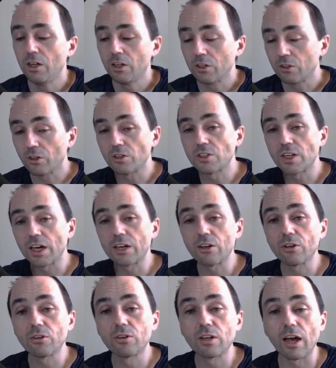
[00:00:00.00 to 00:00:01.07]
The
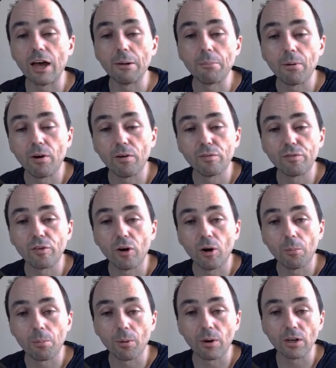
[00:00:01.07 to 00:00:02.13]
second type of
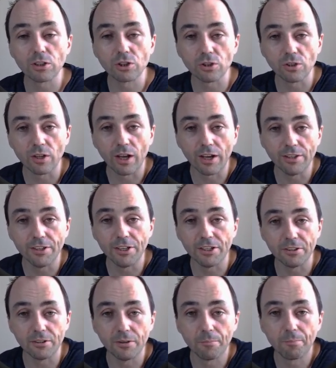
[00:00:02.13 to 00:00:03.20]
operation I
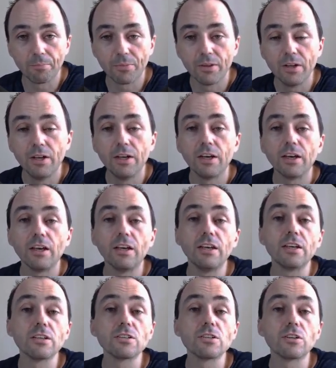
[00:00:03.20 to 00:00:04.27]
need
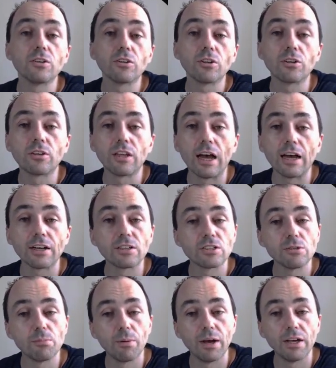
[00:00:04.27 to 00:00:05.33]
is the
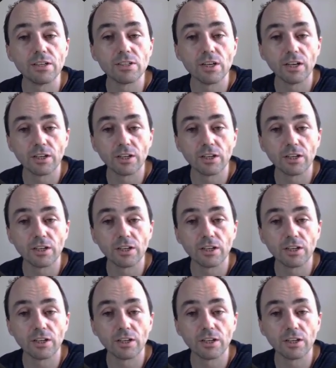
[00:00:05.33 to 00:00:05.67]
tax-based